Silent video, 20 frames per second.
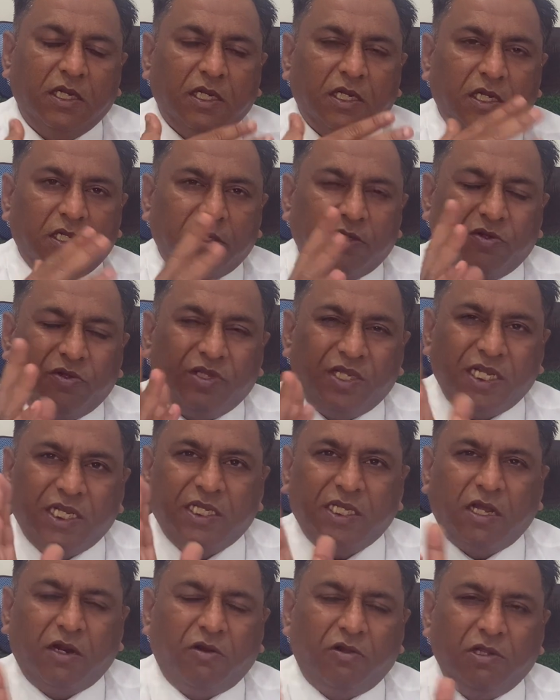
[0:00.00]
So
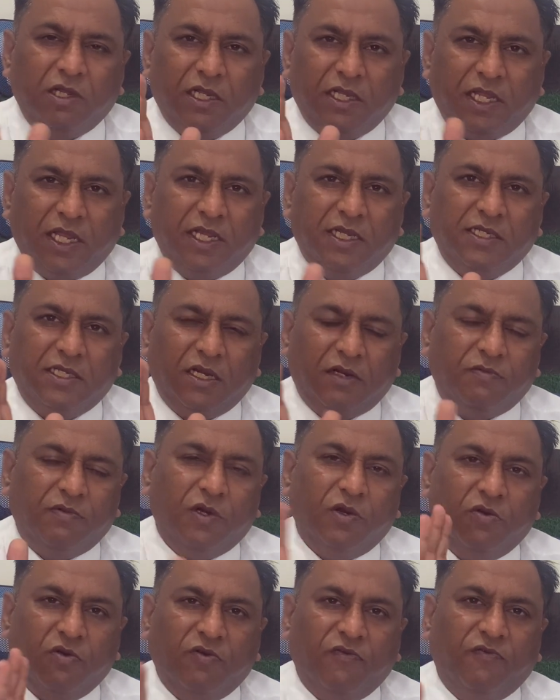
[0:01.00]
these are all the things that we
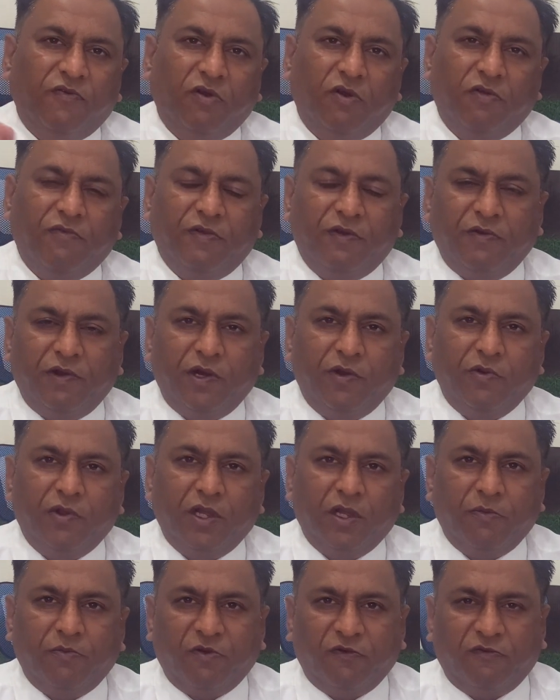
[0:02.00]
look for when we're
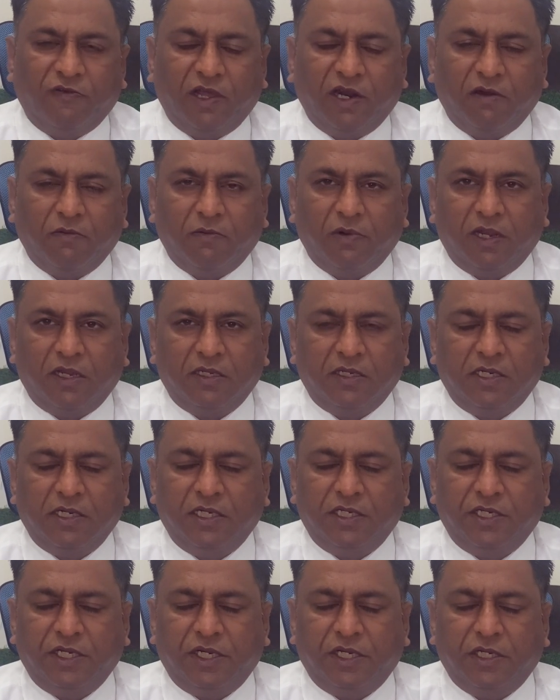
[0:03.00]
doing a
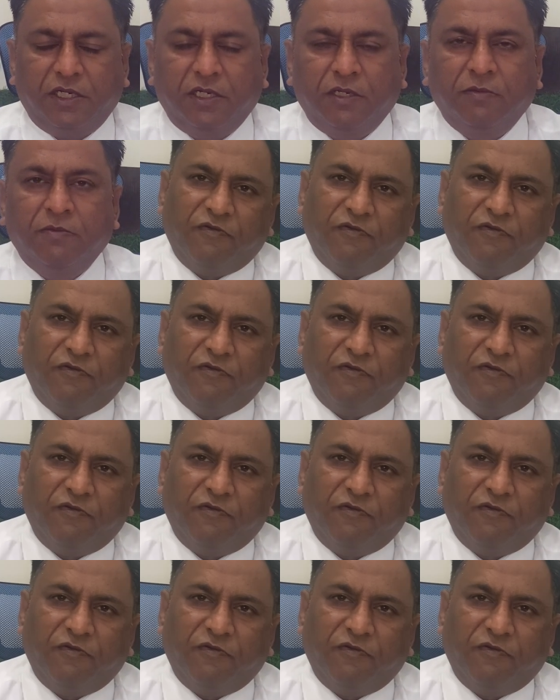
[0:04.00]
profiloplasty change.